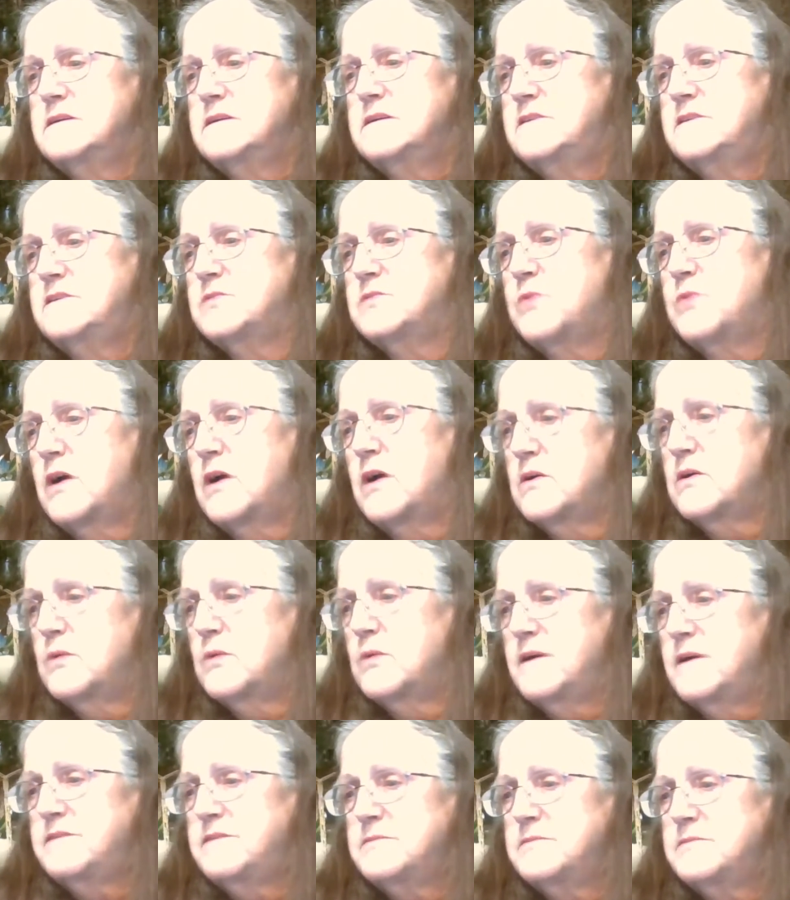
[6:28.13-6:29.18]
Just walk
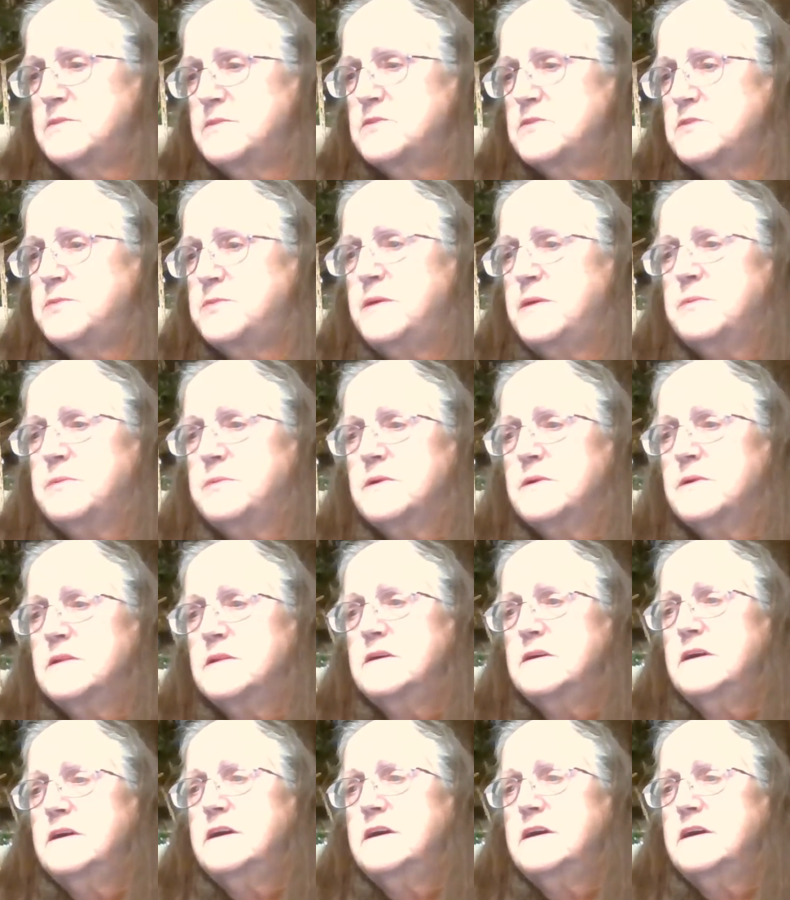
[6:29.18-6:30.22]
away from those people.
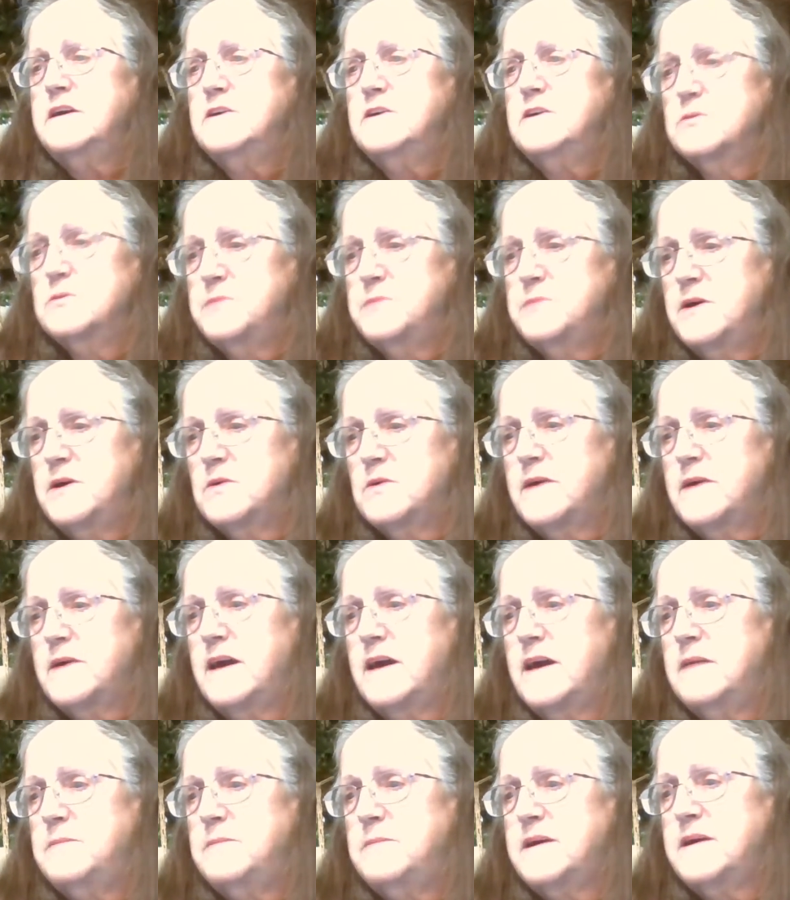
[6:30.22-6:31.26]
You'll be
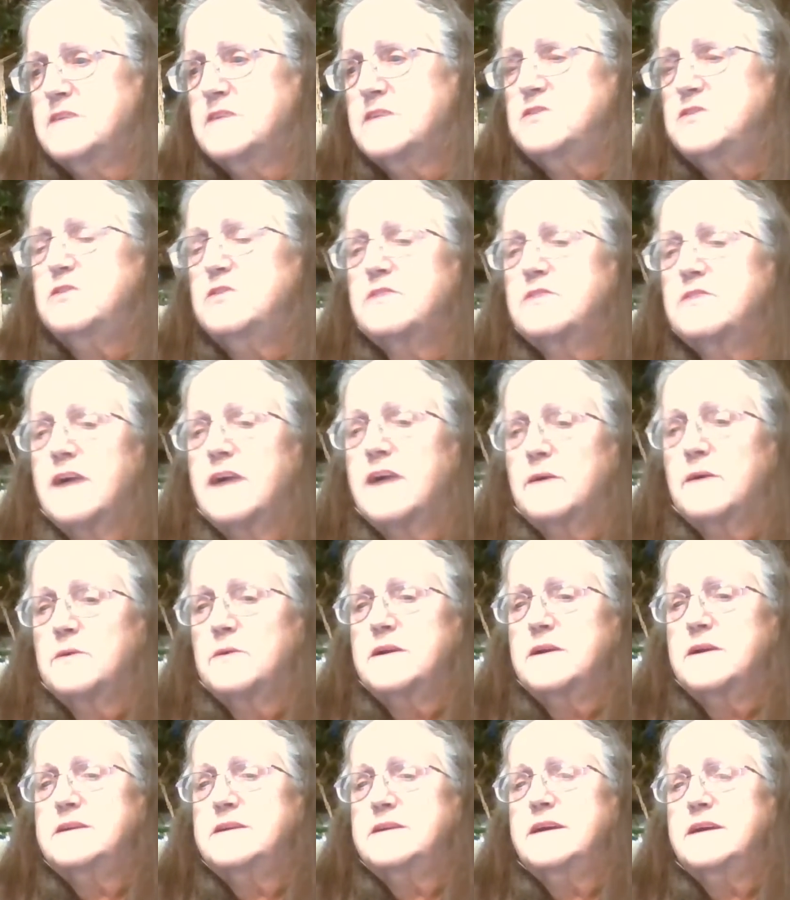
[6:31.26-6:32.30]
okay because you've got what
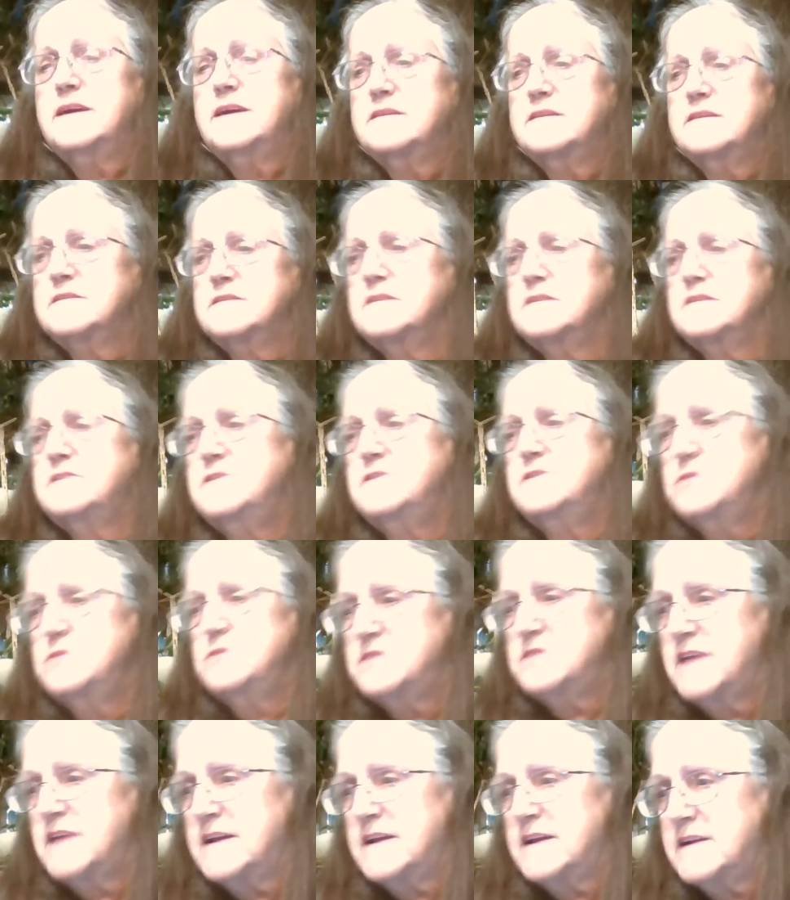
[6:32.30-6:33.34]
it takes to
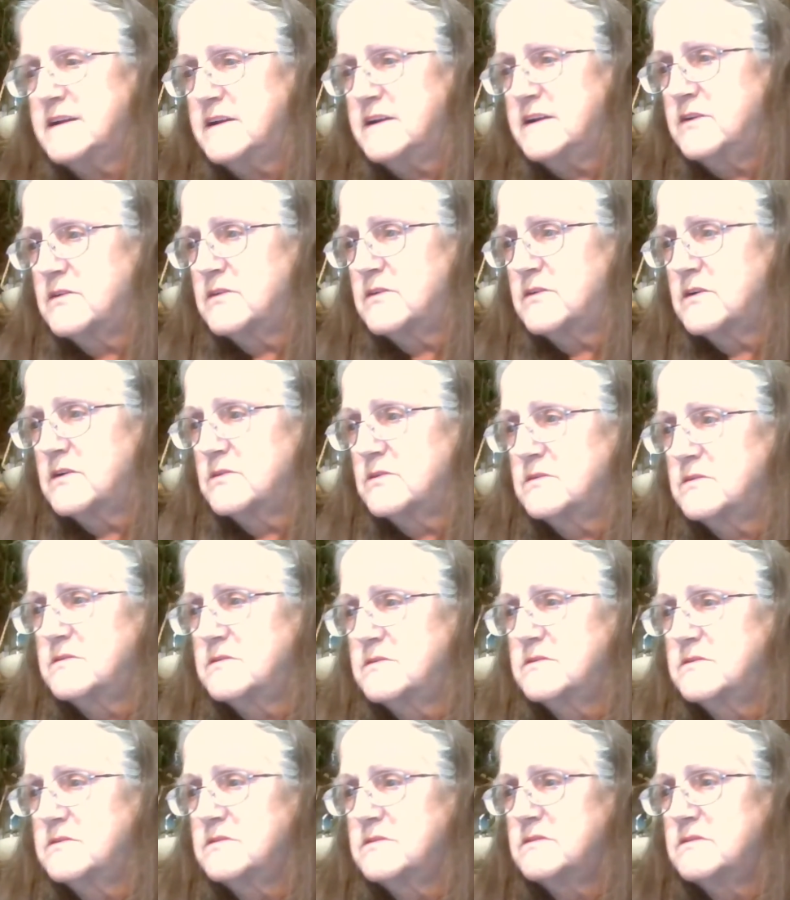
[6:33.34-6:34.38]
stand on your own.
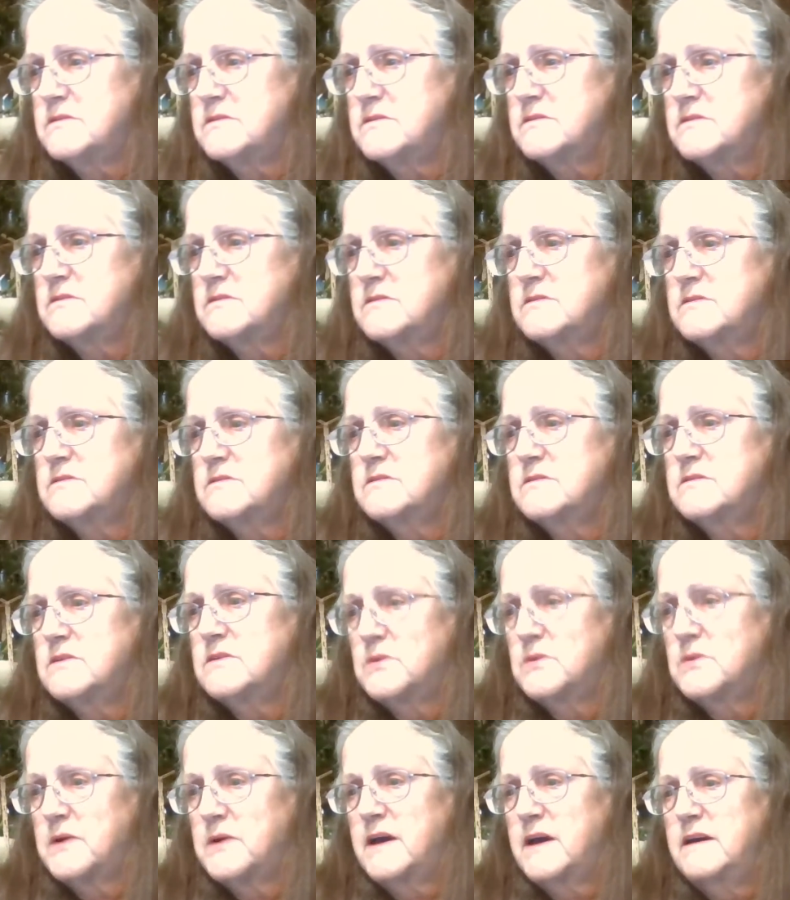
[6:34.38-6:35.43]

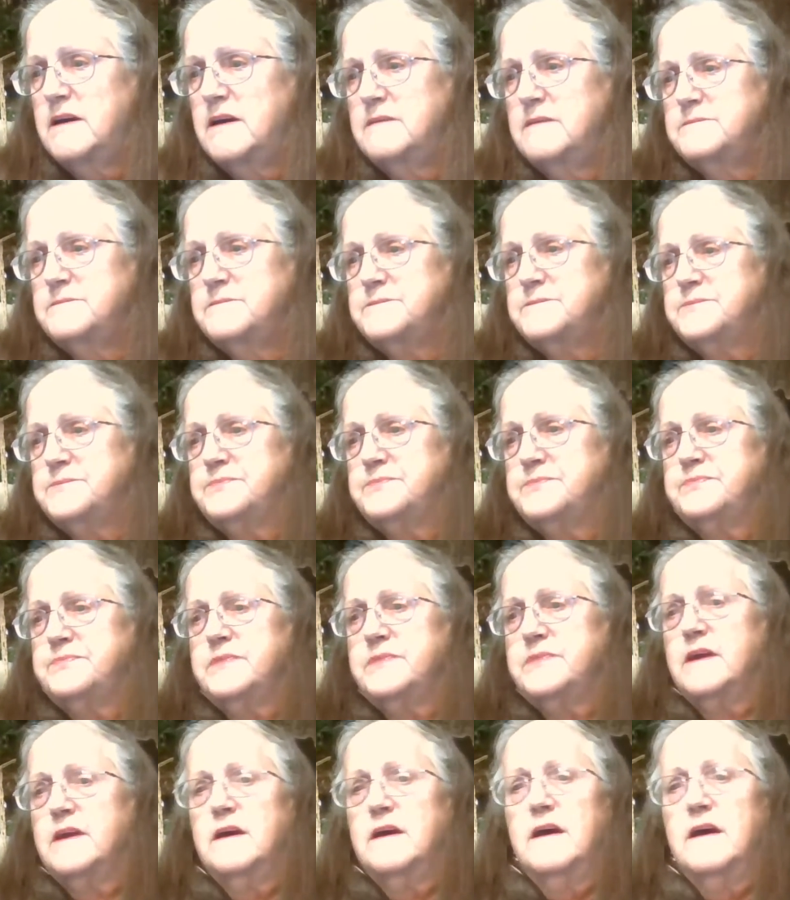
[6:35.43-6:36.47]
Okay?
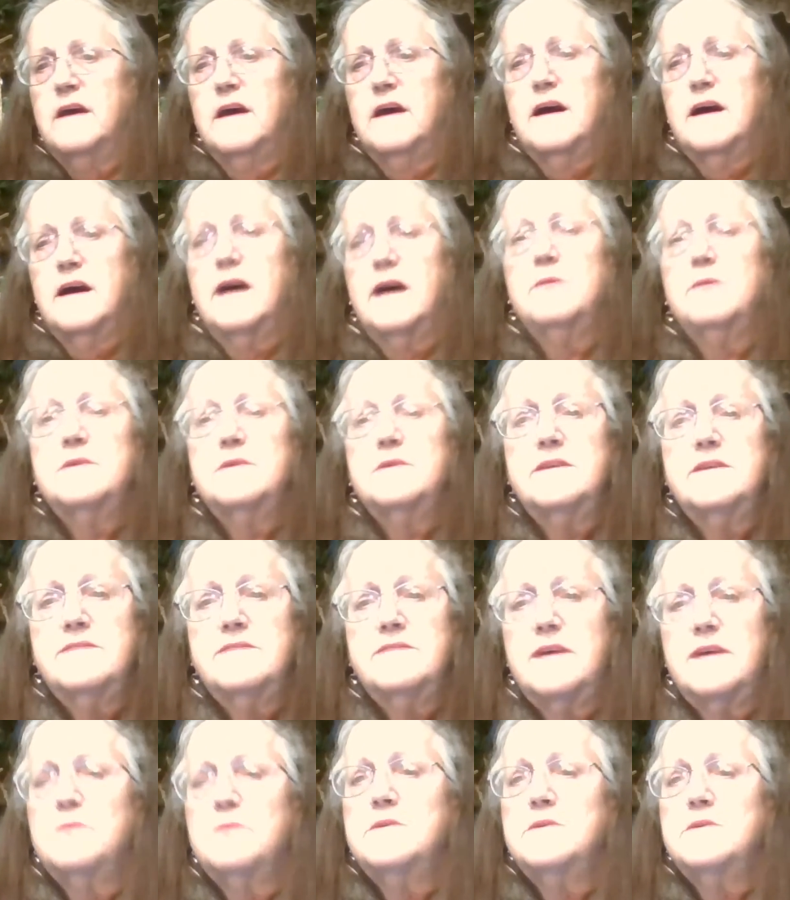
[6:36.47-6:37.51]
I will leave
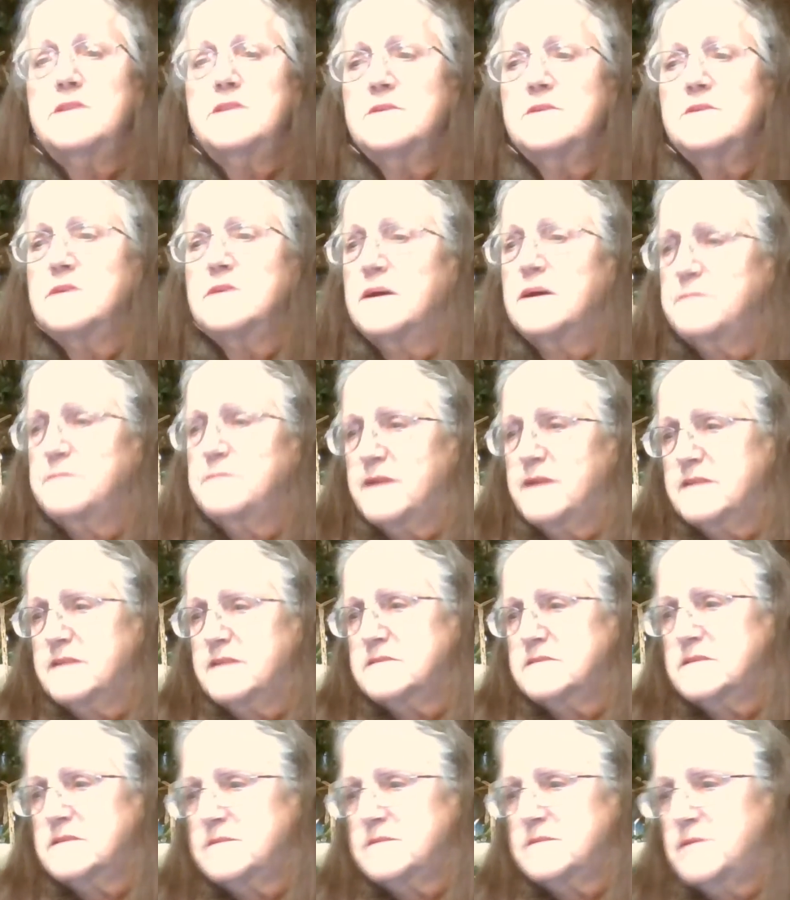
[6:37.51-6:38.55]
that with you. God
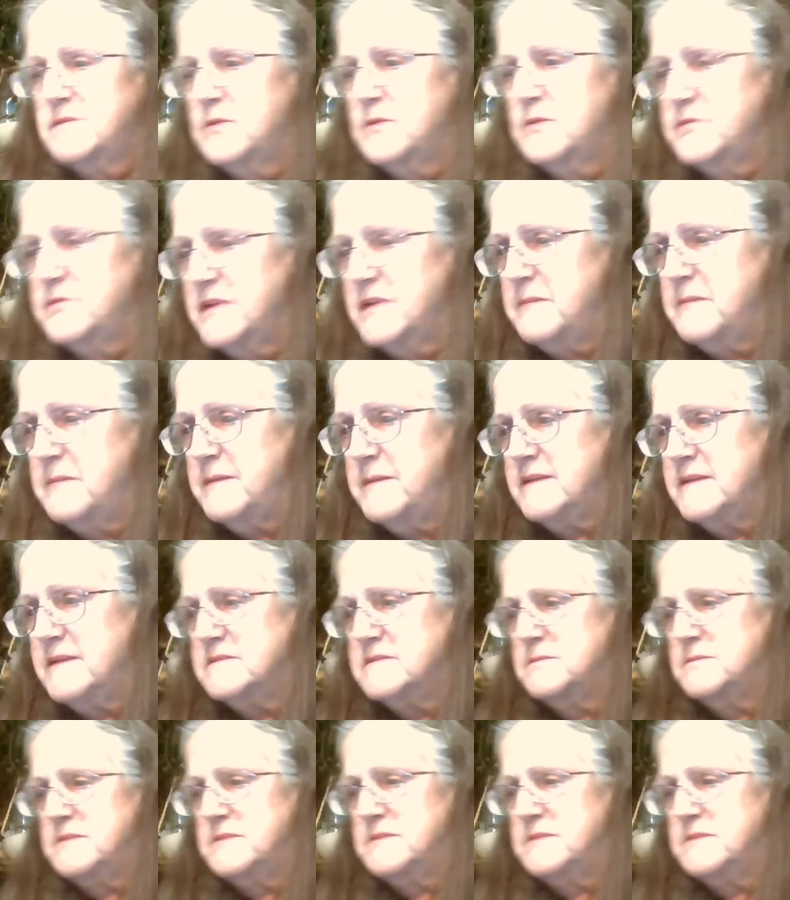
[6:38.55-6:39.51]
bless. Hopefully it makes some